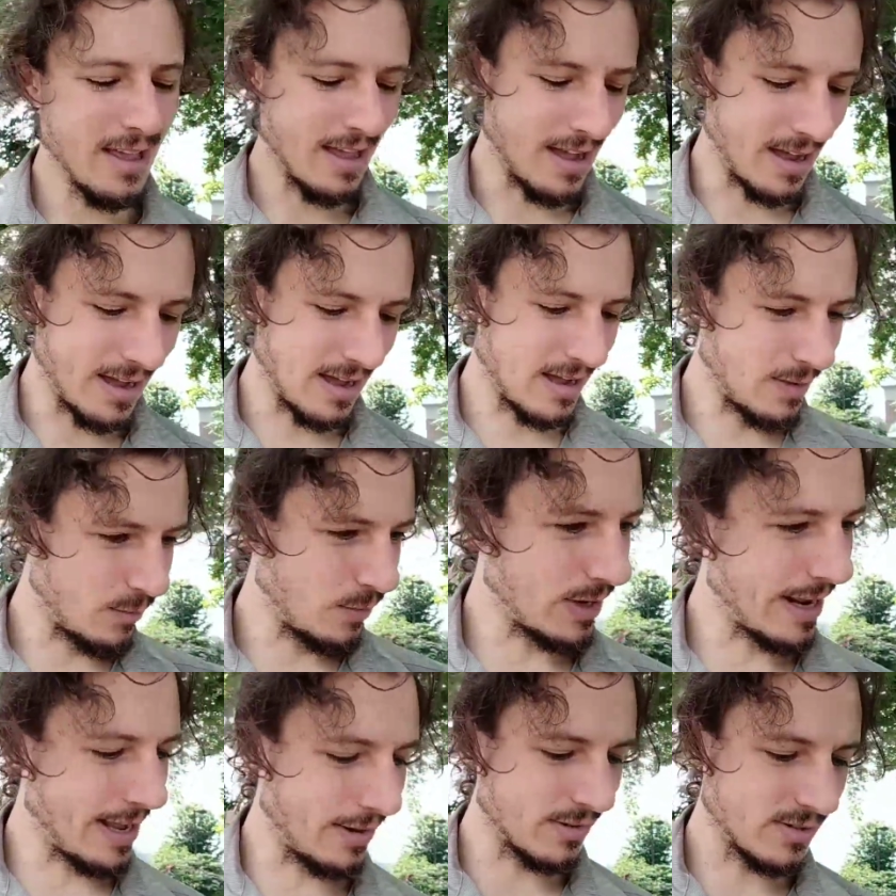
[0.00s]
What
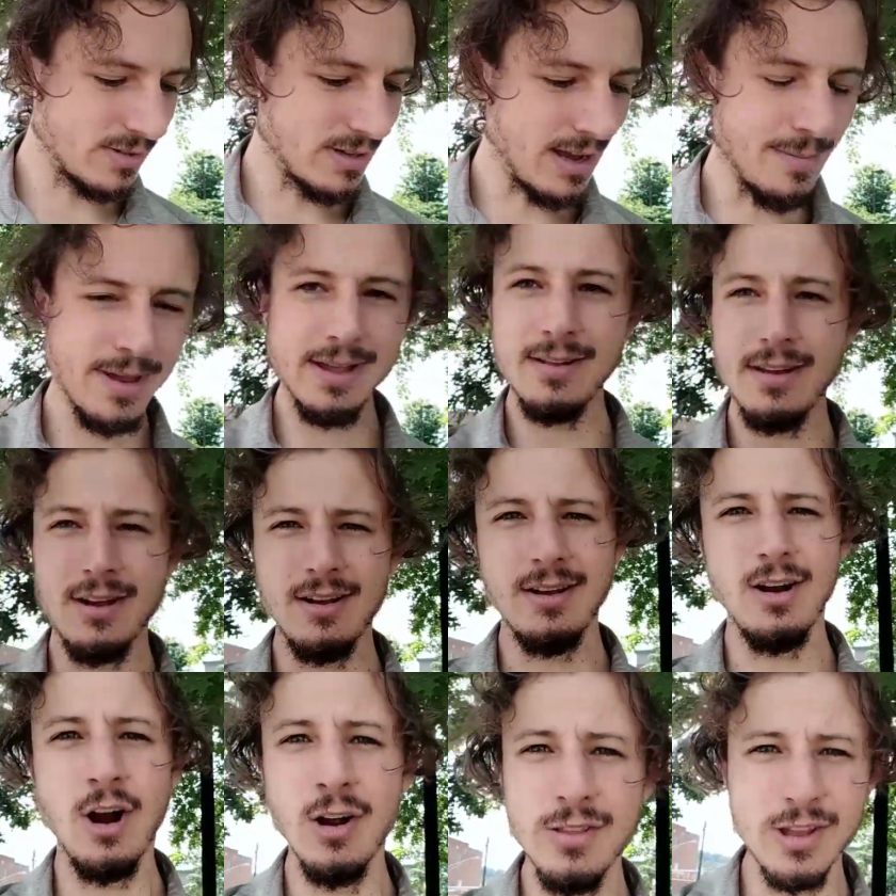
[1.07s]
else? I mean,
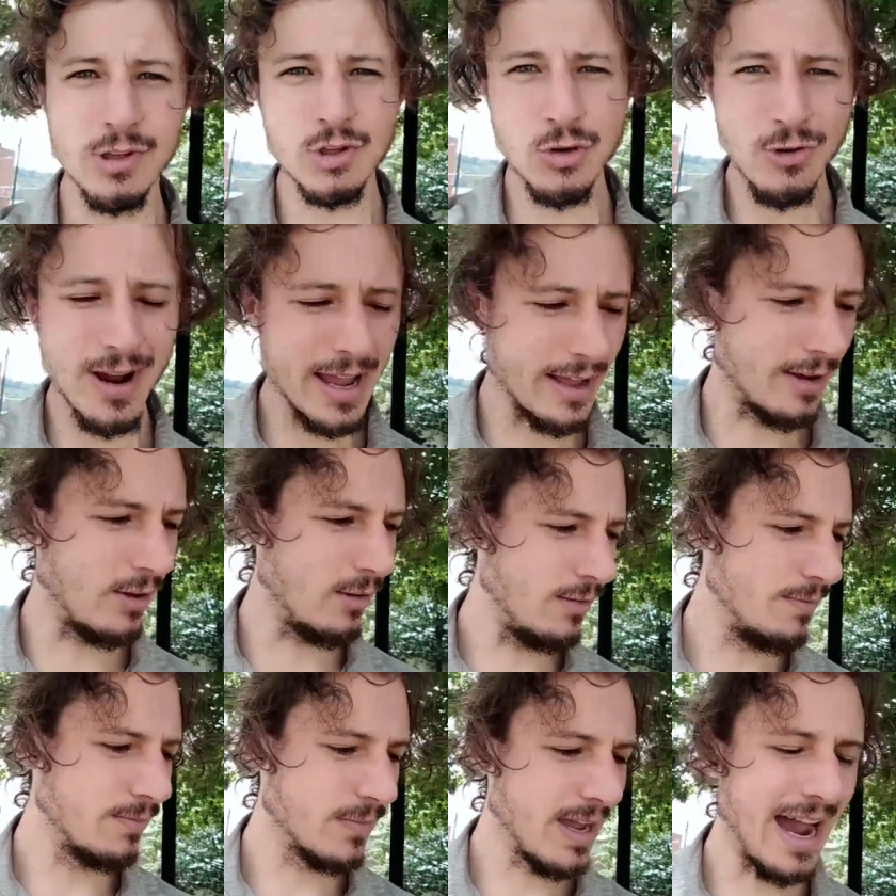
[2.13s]
on the trail,
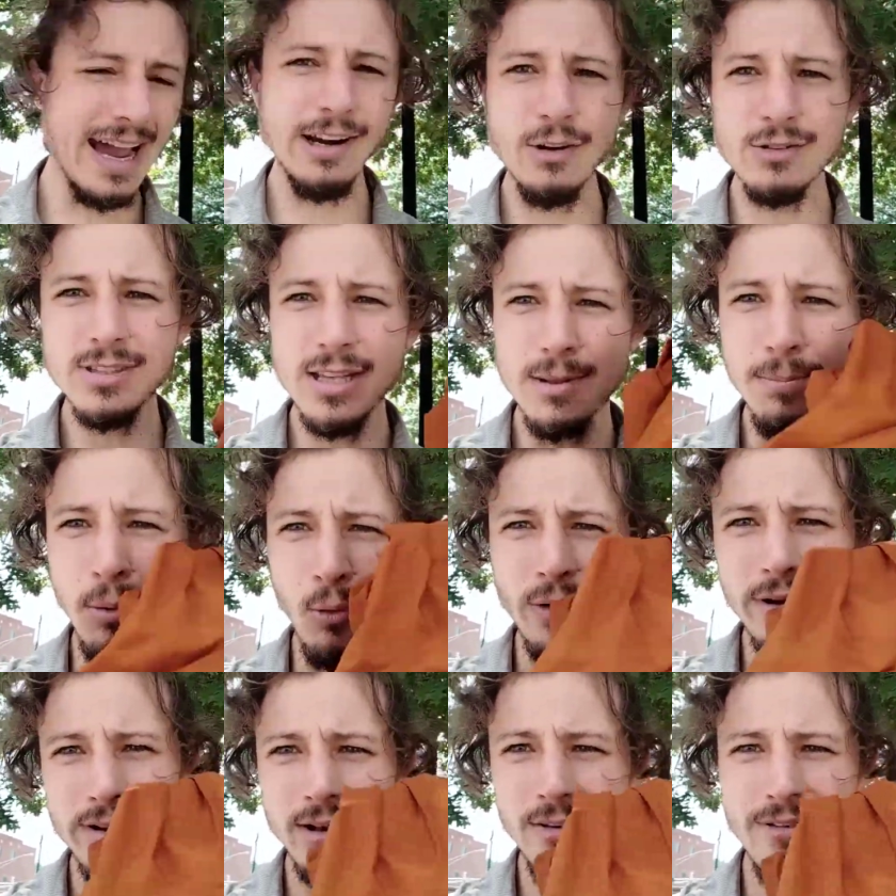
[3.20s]
I don't see the
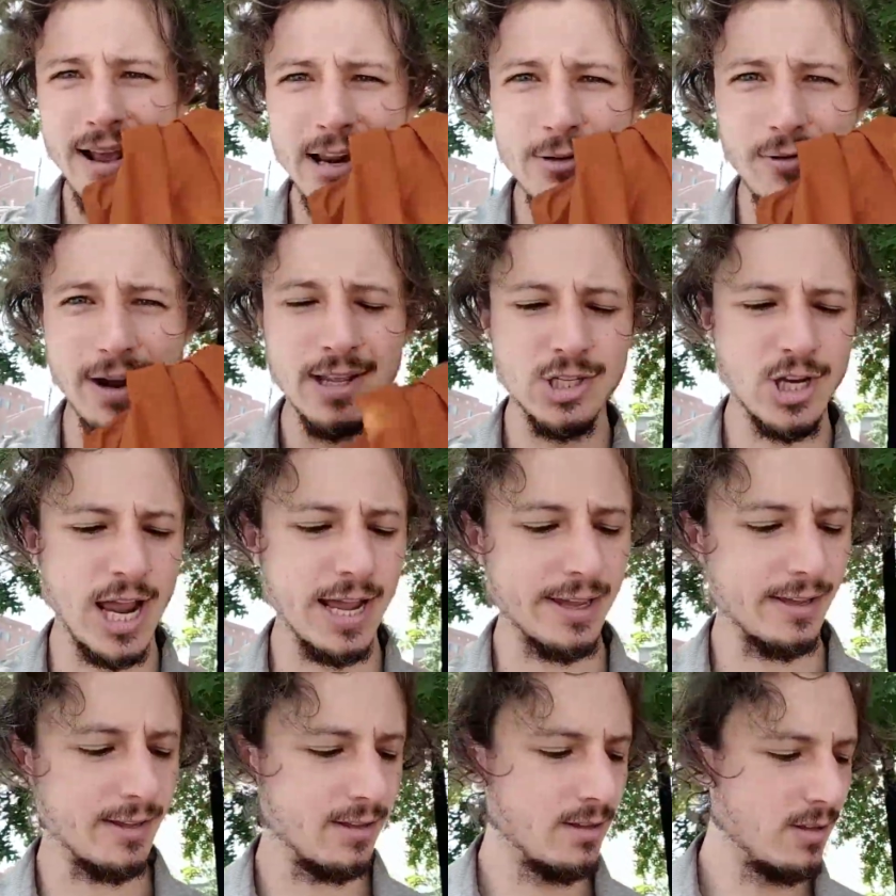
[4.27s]
point of any rain
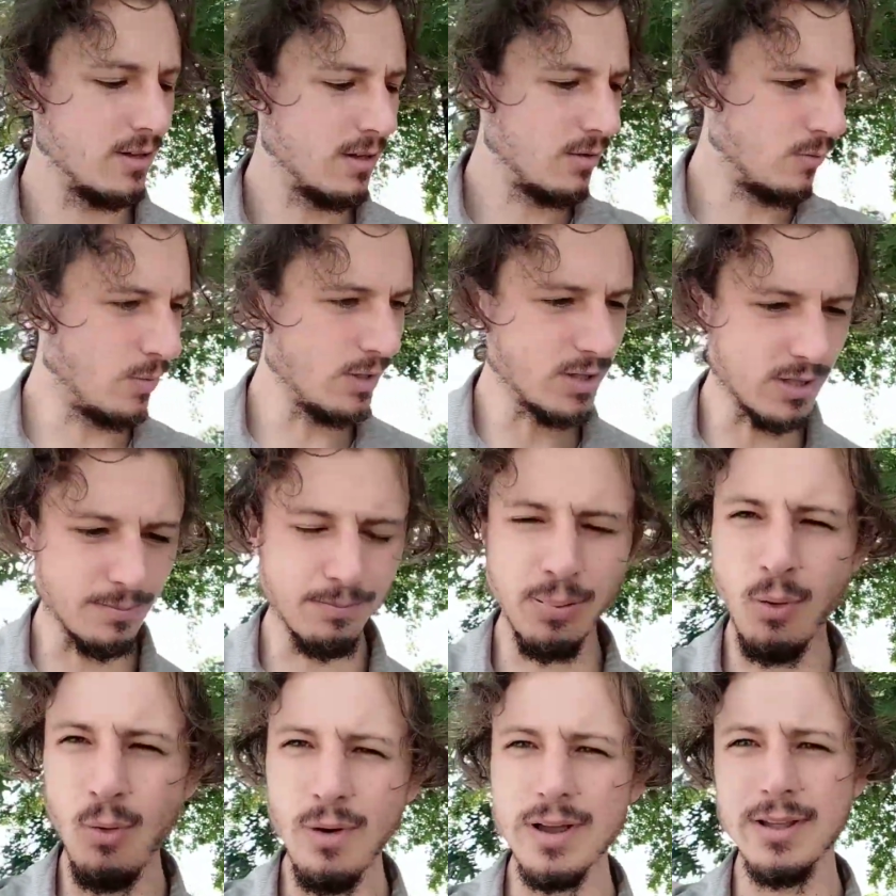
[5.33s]
jacket. What's the
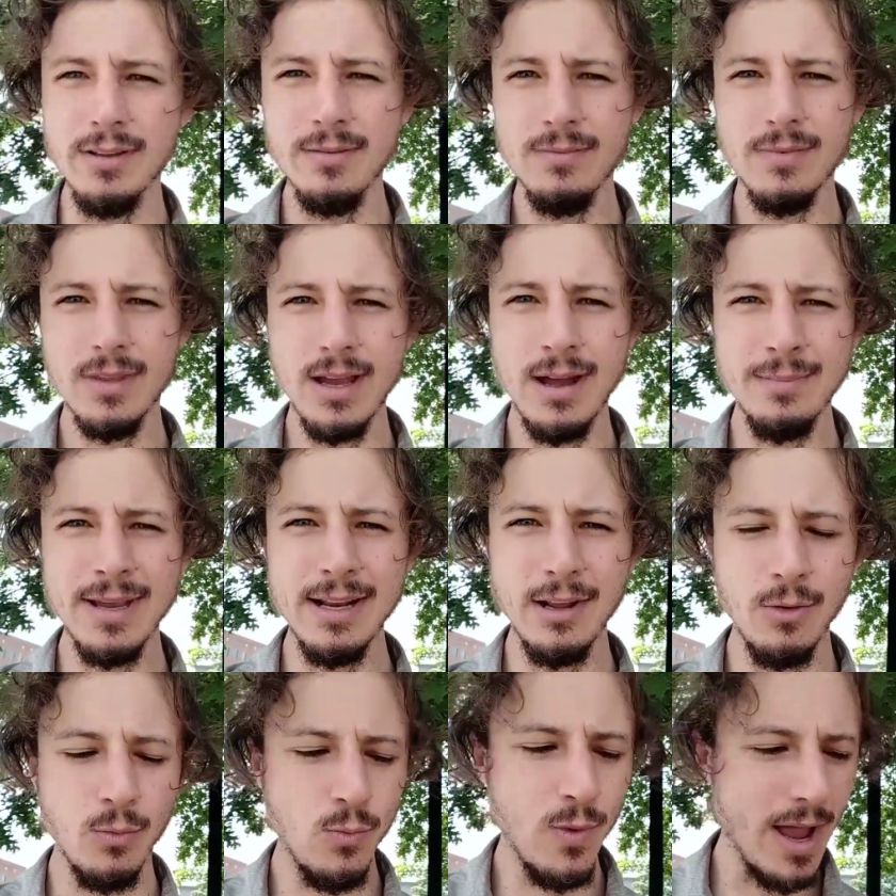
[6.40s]
point? I'm
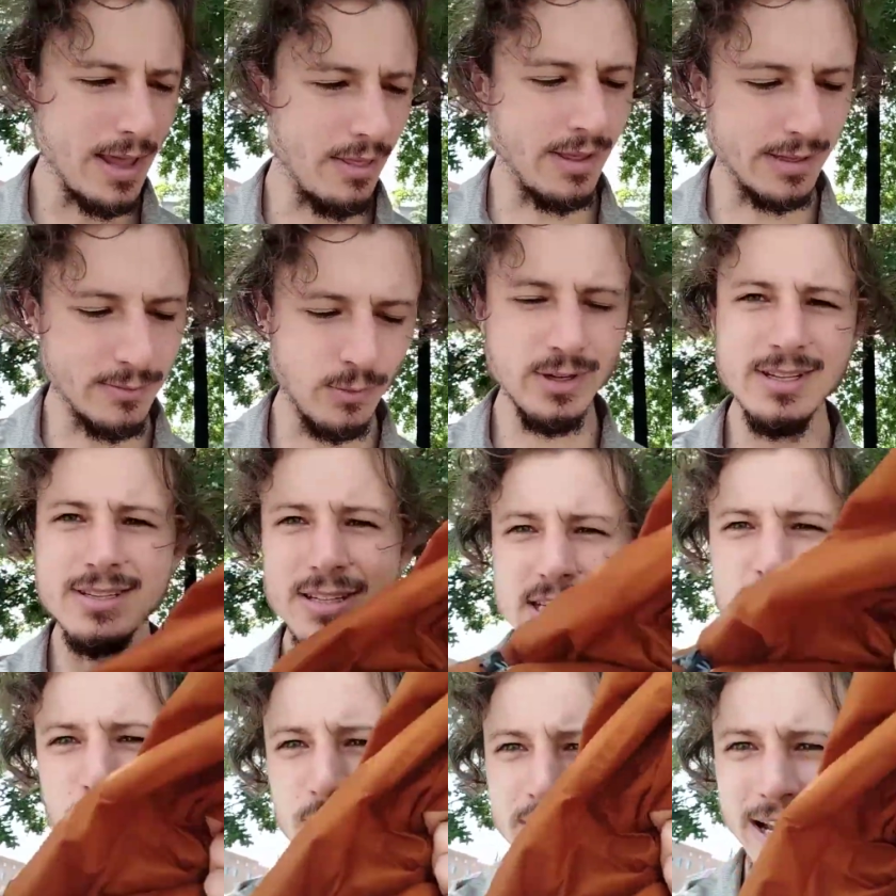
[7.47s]
getting wet. What is this
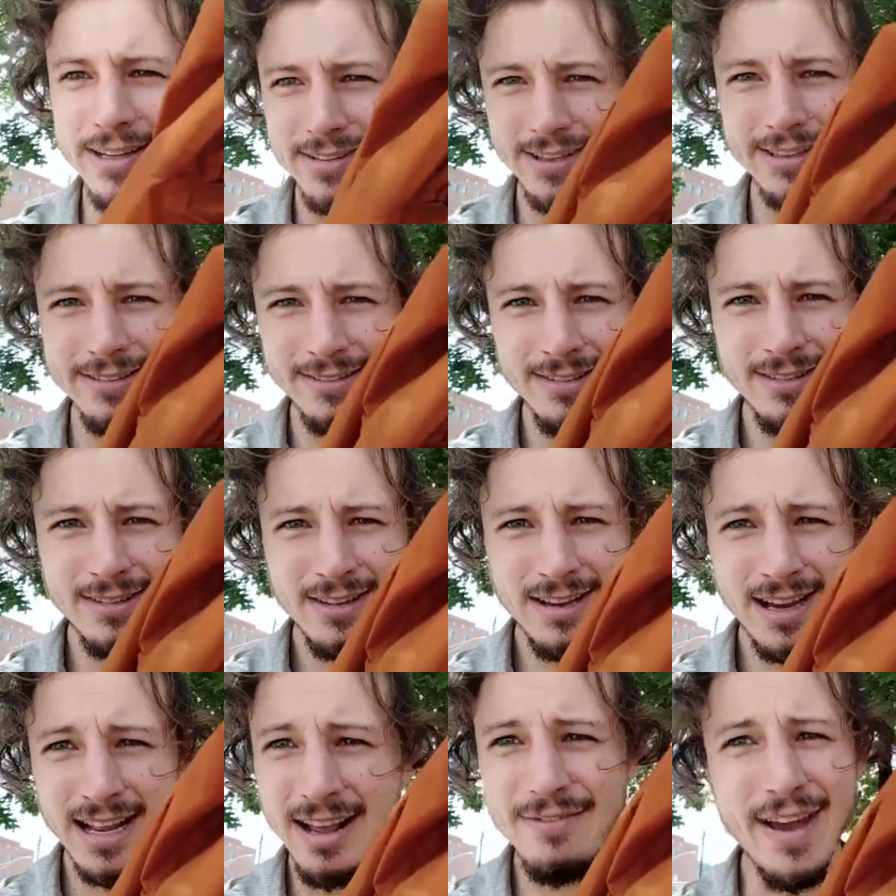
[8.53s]
protecting?
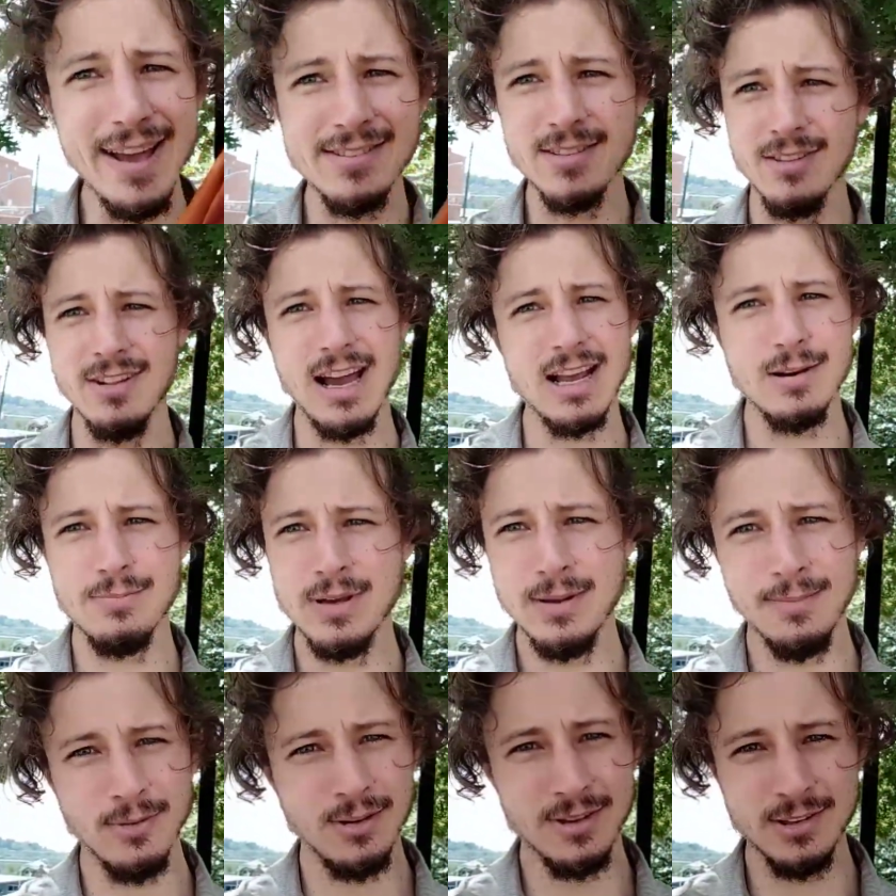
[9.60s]
And I've asked a lot of
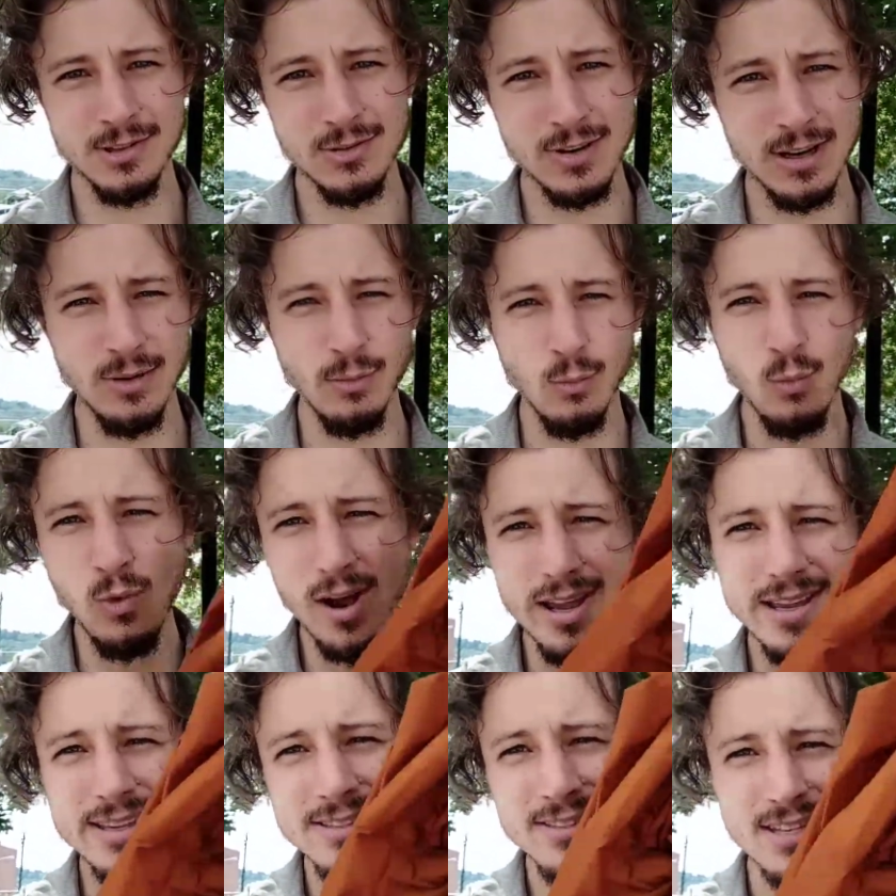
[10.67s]
people on the trail, what
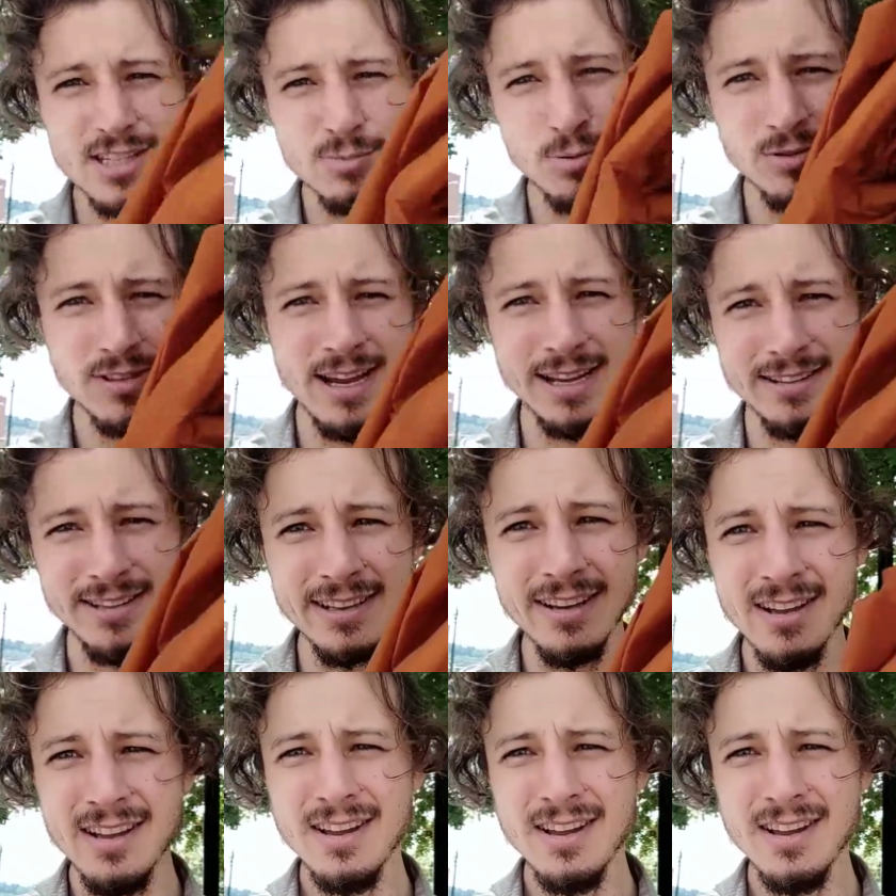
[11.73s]
is this protecting?